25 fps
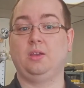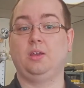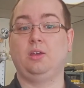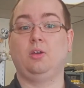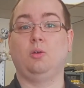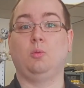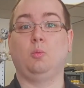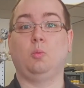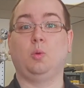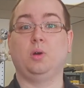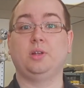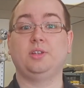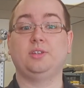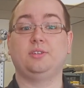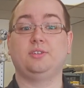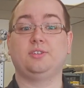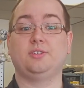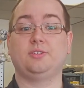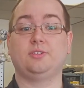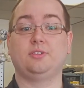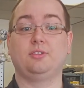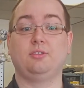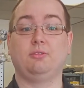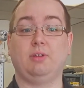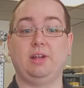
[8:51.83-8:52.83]

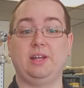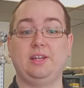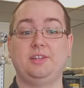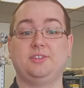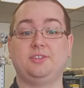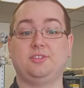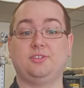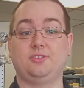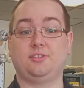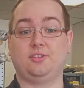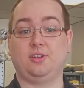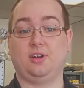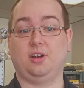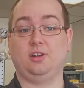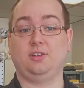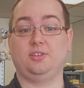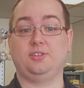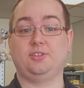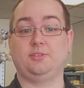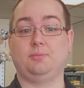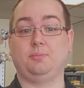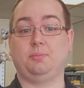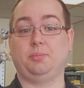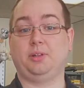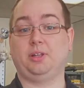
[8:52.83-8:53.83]
Once the race
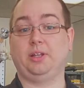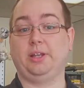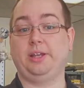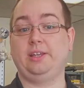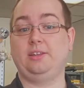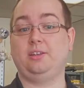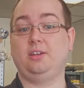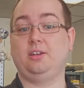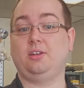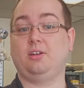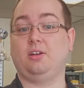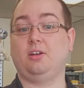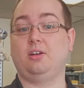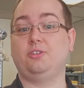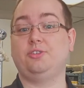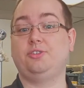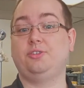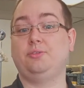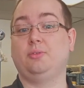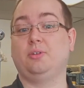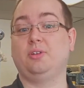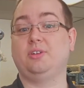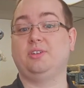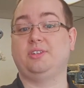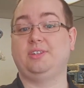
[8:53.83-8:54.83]
starts, play the cards
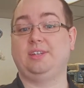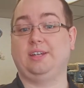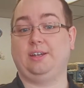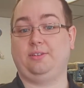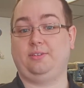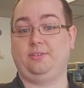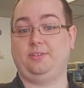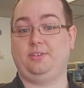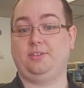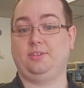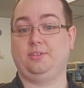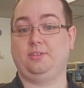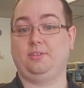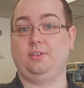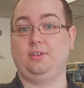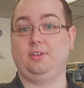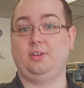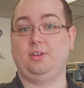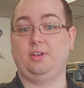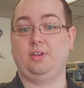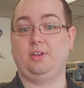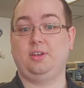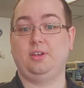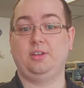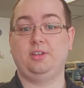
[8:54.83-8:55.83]
you were dealt.
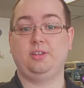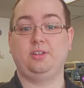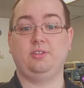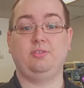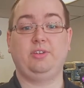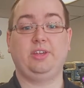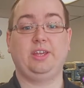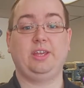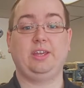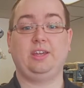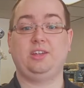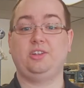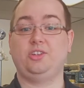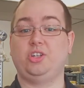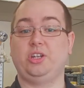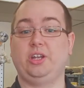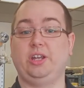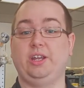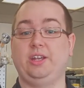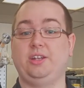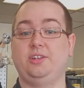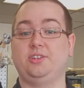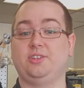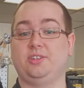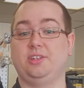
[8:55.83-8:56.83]
You can't
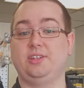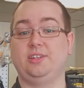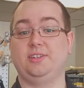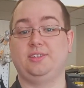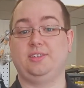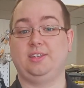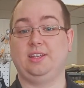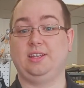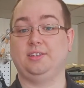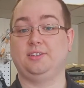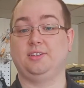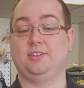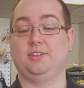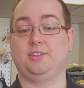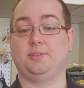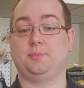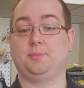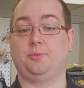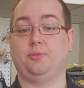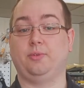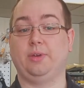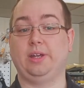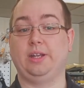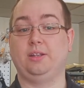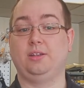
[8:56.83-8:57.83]
change these things at this
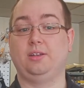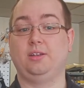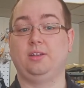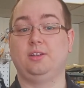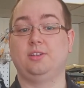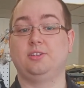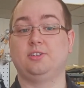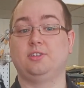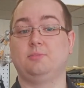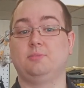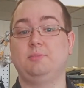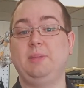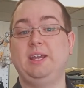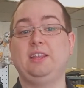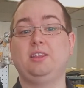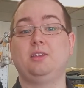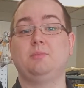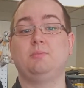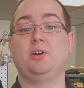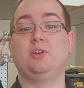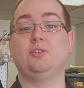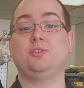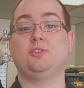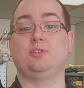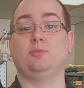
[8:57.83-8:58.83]
point, so make the
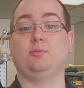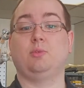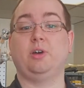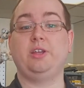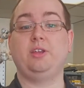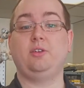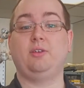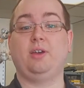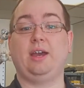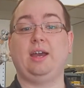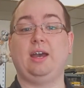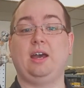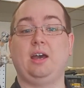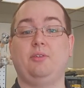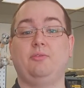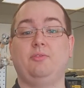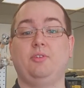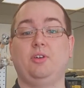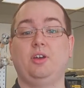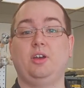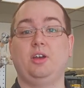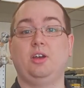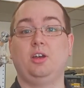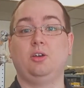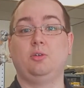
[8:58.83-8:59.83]
most of what you have
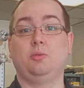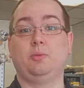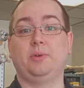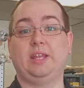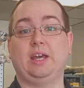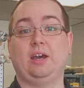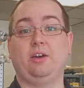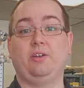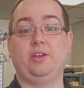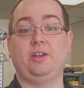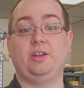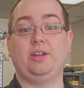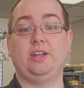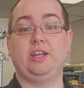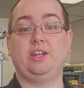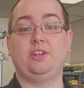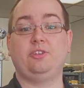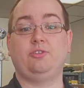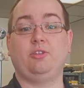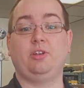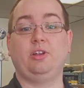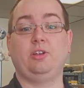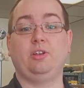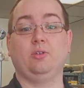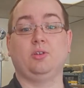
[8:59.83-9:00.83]
without
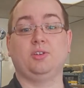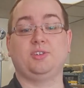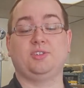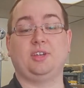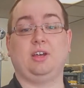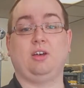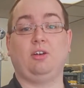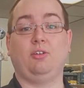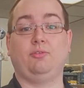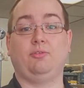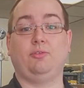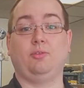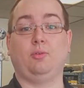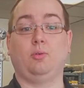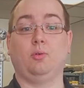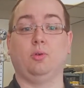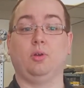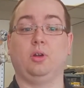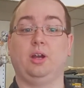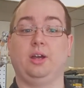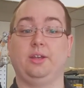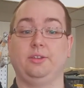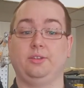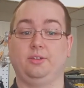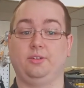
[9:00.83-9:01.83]
endangering yourself
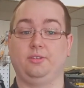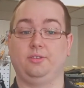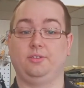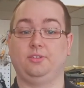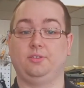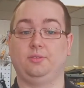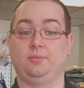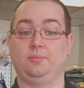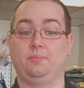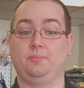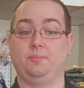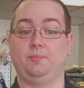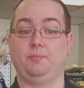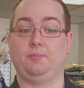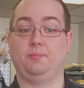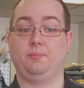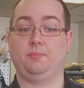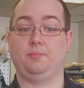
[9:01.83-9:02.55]
or others. The